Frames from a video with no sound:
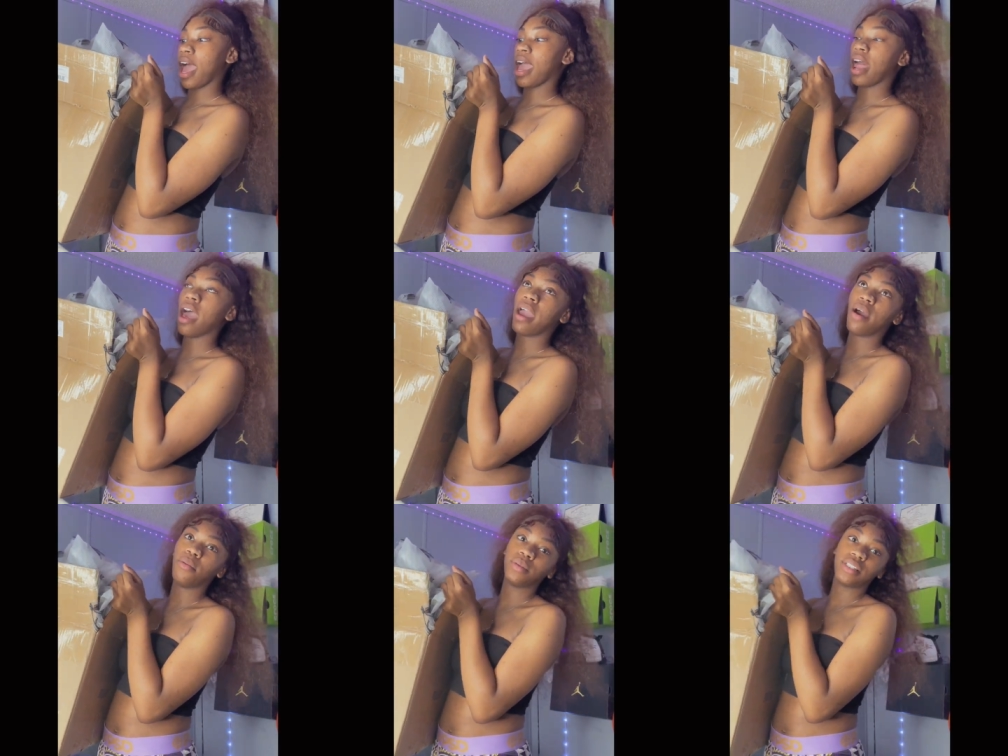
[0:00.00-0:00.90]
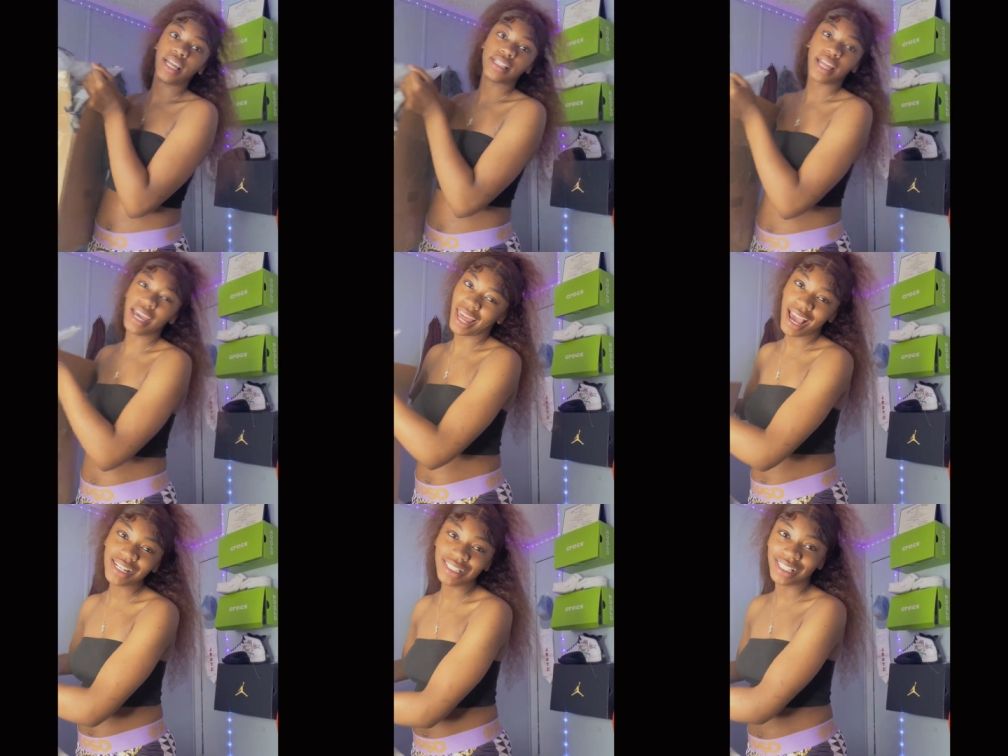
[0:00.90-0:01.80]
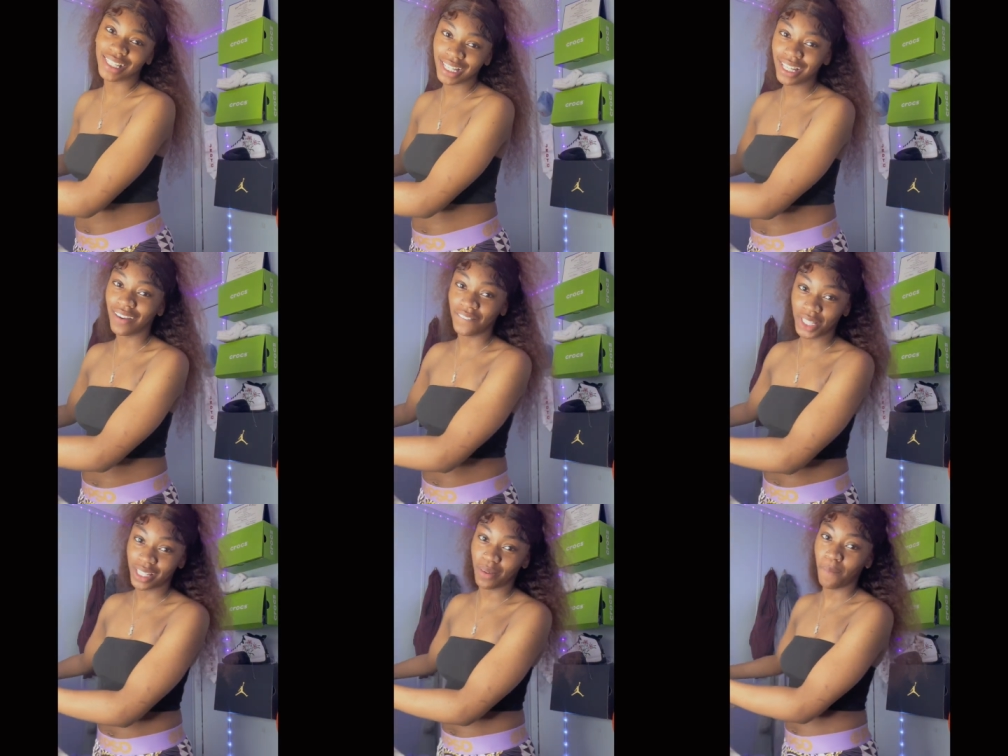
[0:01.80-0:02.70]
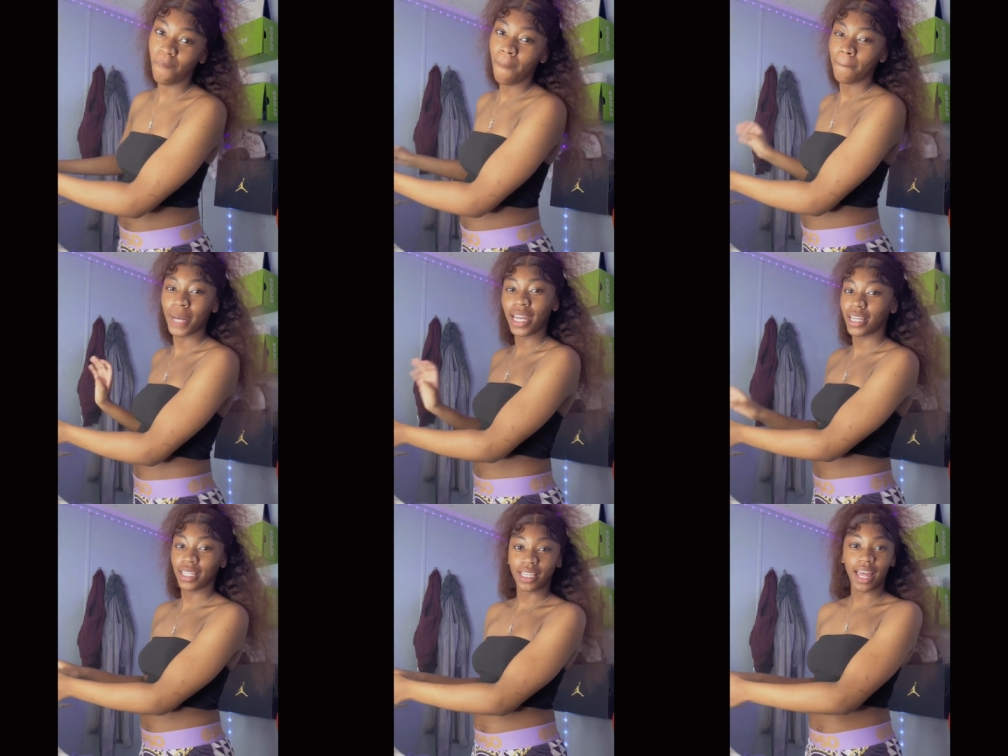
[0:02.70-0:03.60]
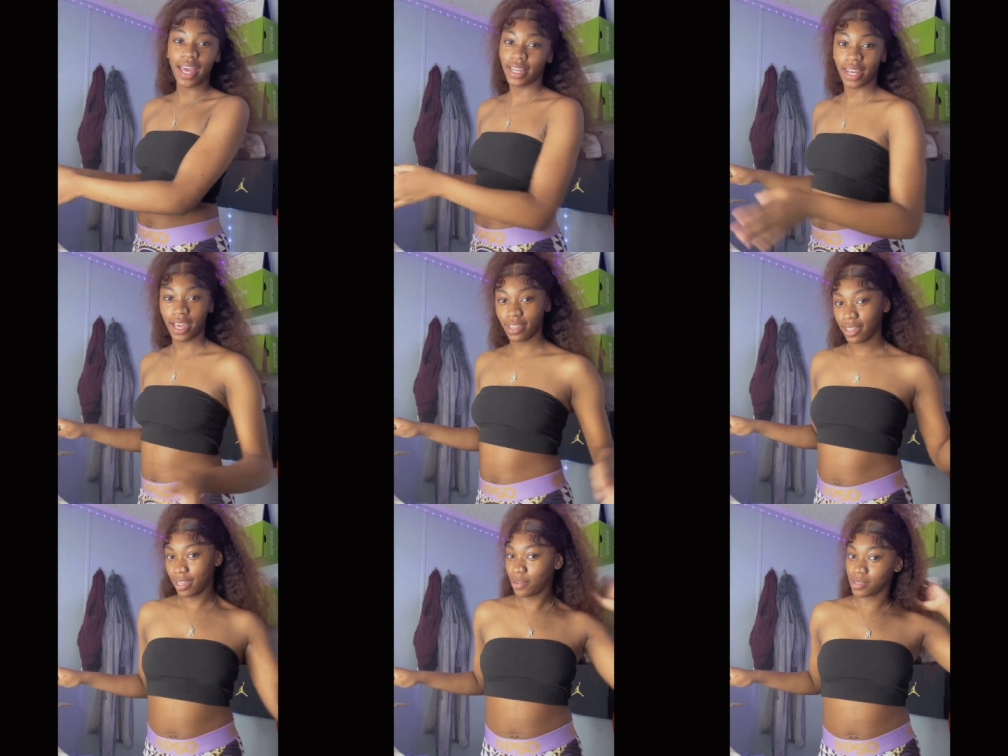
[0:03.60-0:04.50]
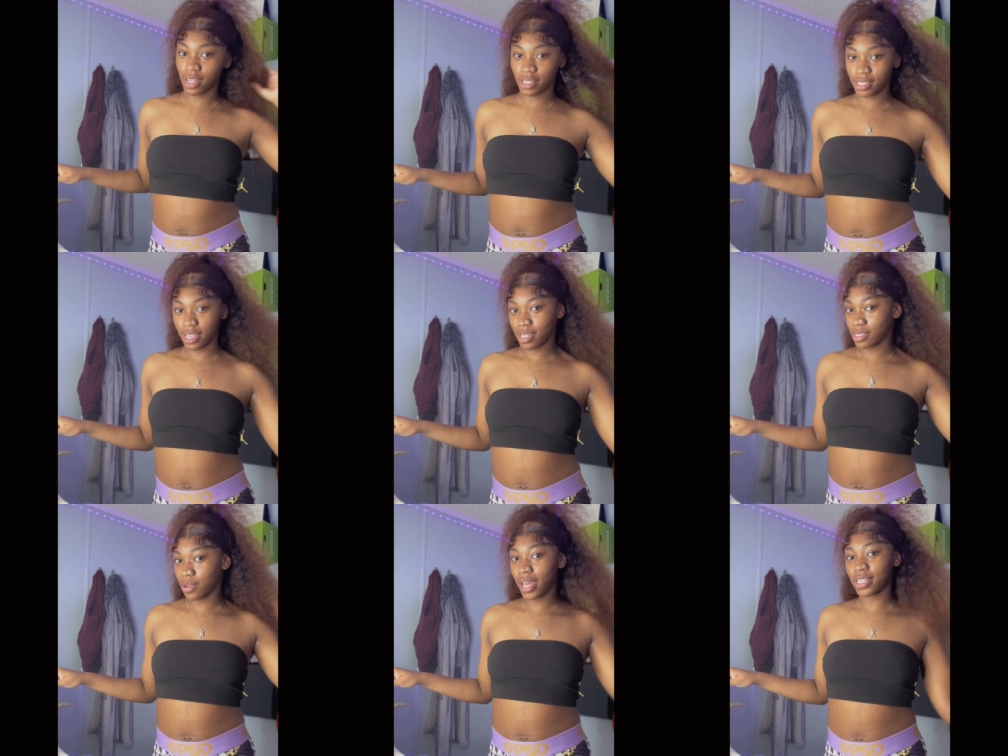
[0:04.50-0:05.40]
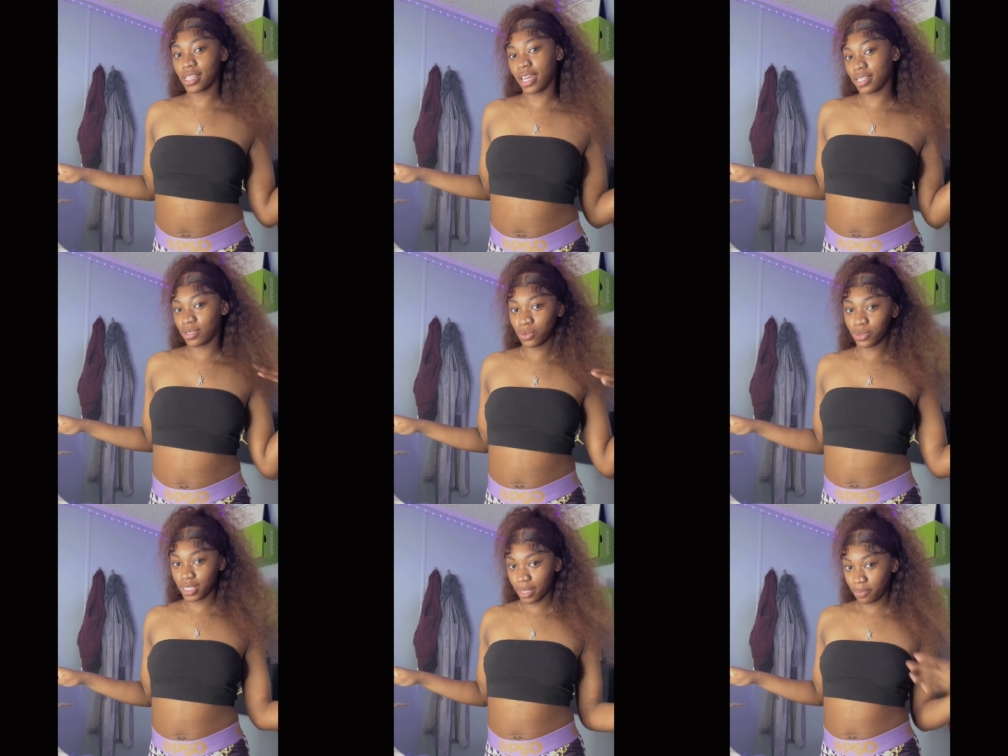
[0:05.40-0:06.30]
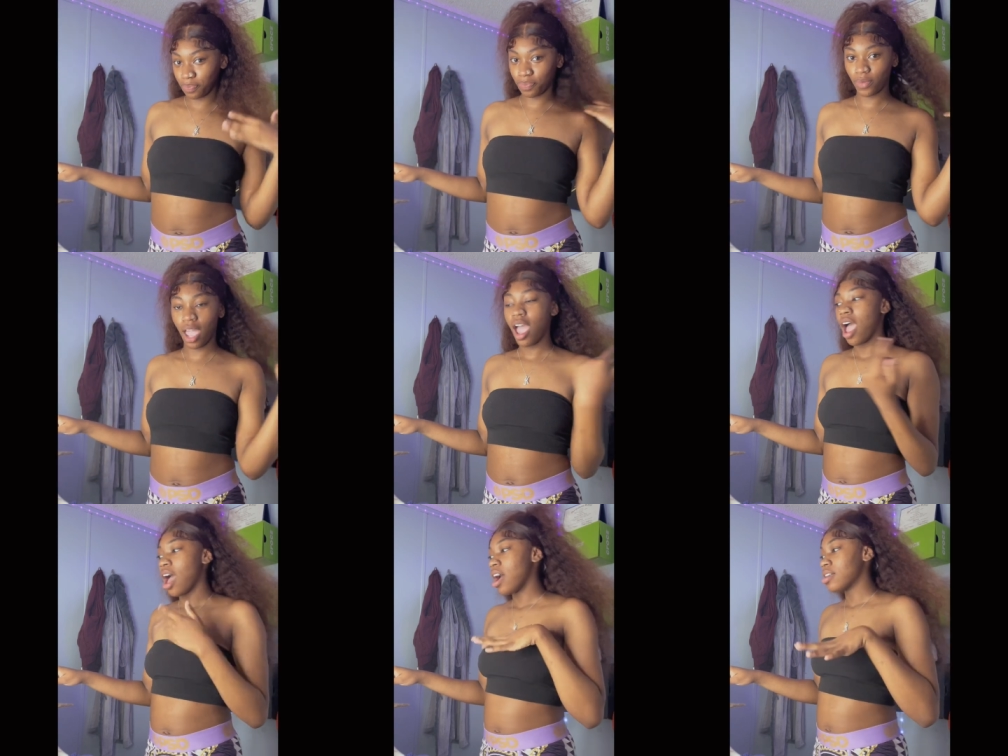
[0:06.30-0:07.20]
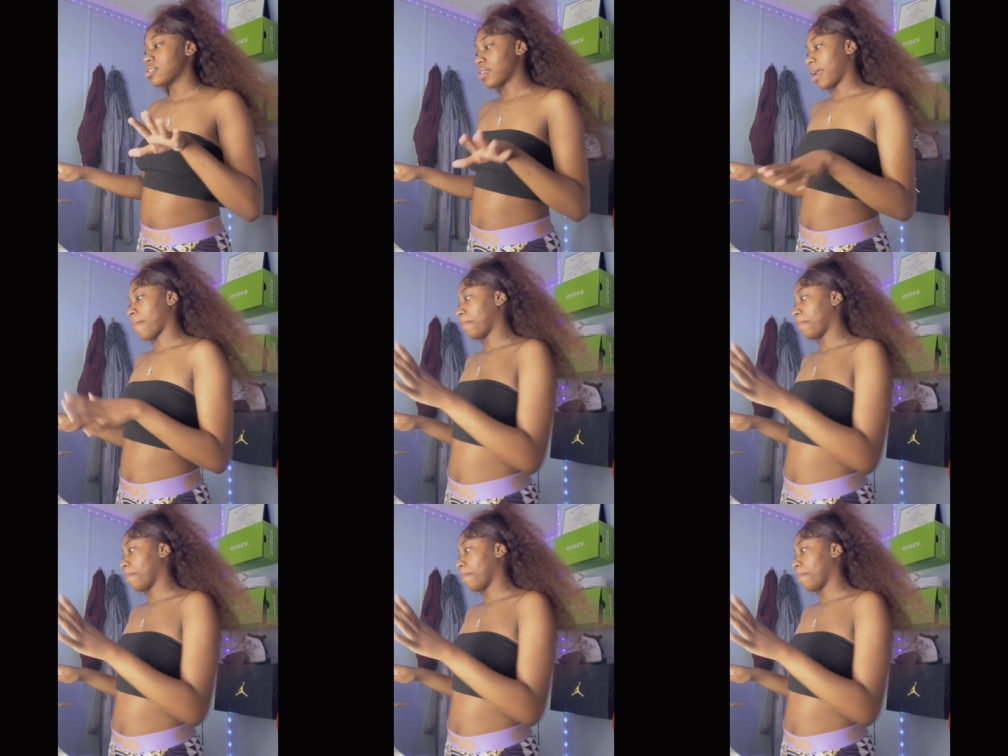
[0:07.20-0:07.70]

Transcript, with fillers: And I opened it last night, and I actually did a video, but I deleted it. I didn't like it. It was nighttime, so I decided to do it tonight. So yeah,